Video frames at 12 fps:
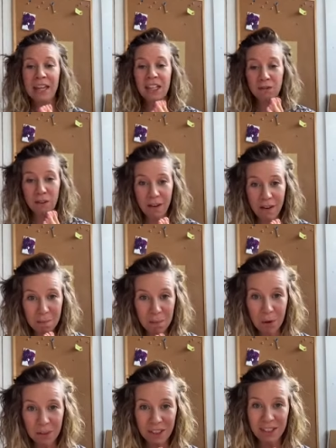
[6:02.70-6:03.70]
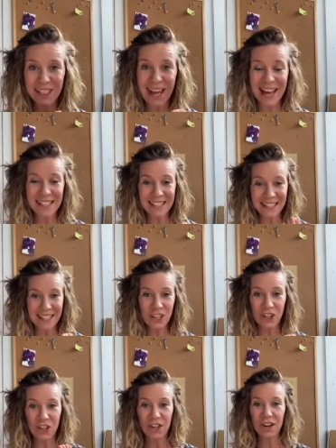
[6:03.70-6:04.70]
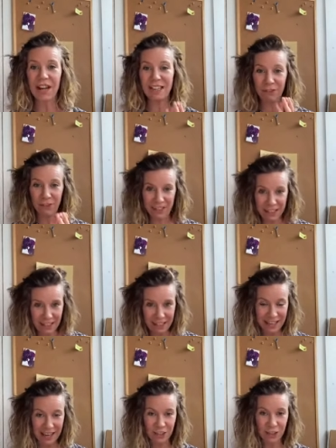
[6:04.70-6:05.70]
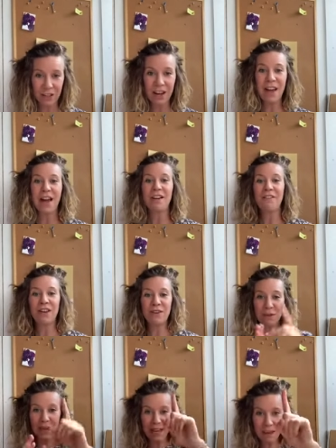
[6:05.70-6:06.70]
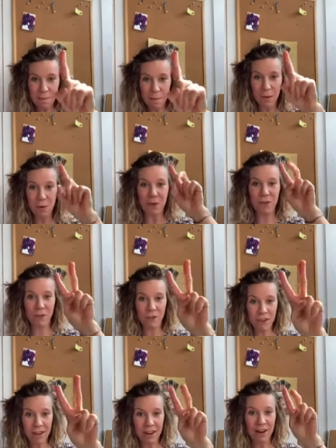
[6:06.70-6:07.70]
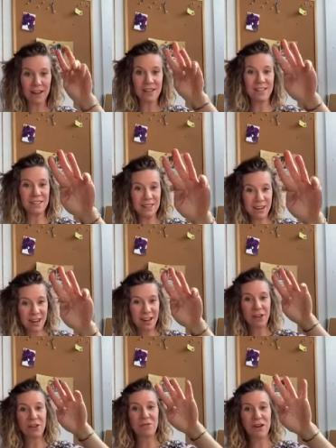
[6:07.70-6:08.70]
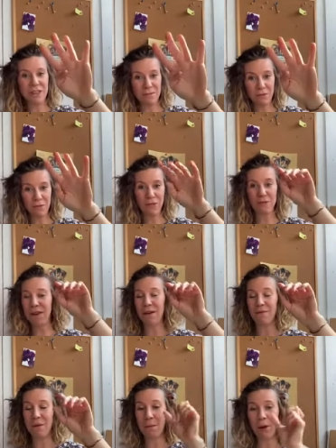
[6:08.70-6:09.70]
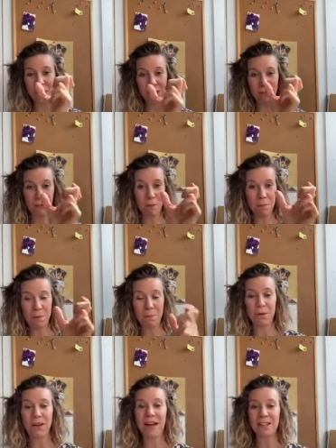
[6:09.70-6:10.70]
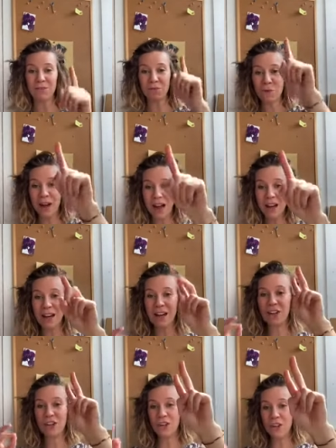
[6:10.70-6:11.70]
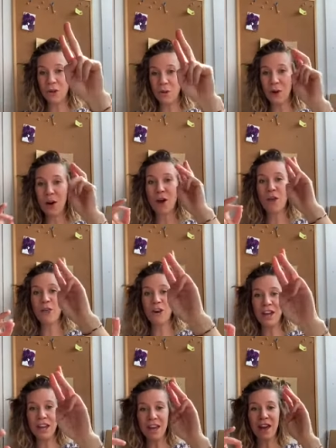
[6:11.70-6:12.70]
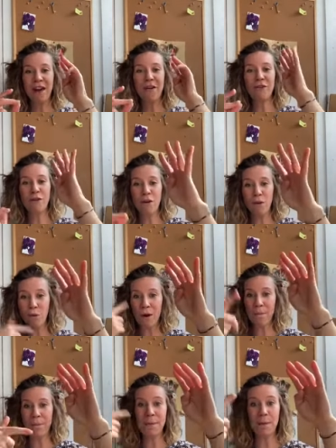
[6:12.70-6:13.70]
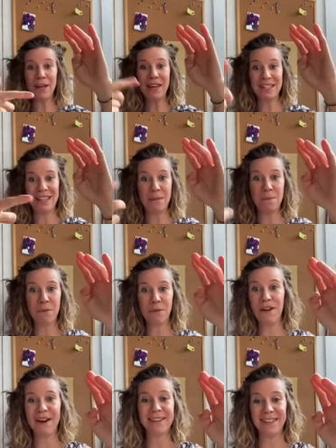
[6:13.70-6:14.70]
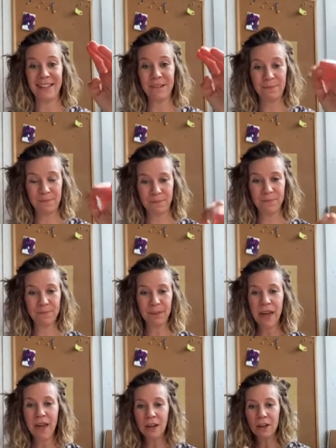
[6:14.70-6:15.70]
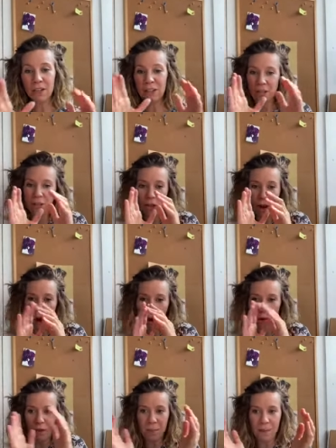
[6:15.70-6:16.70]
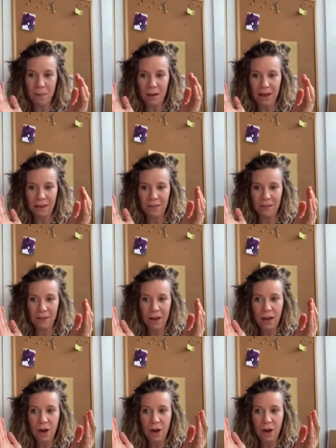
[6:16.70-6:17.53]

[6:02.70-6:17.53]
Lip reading: It's very important as a teacher, as a facilitator, that you keep with your fingers the rhythm for the pulse for the people. Okay, so 1, 2, 3, 4 when people is improvising. Because not all the people have